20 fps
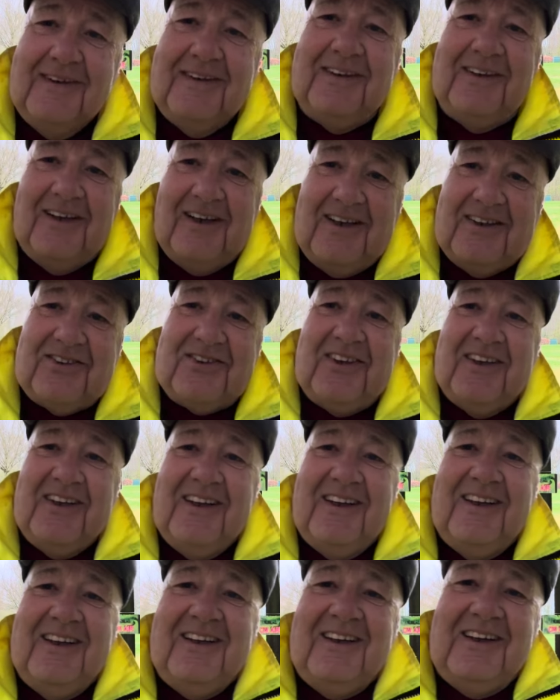Yes,
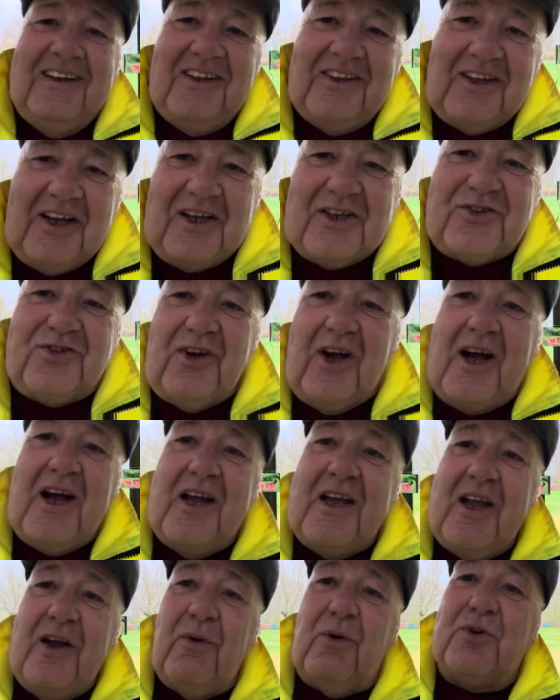that's
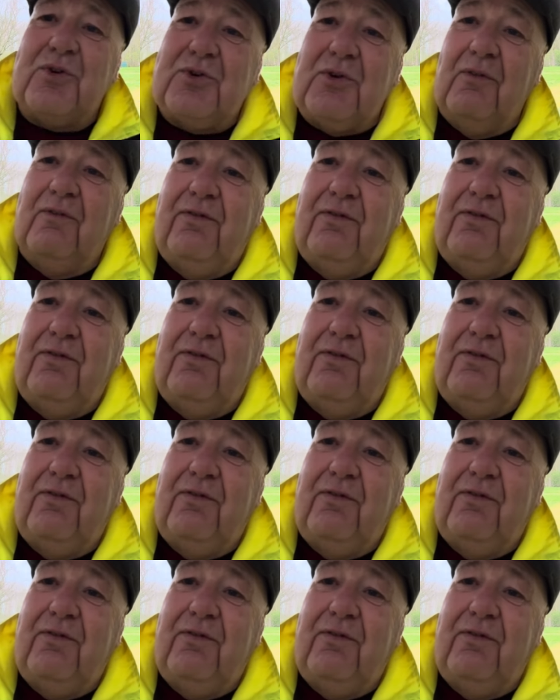right. You want some?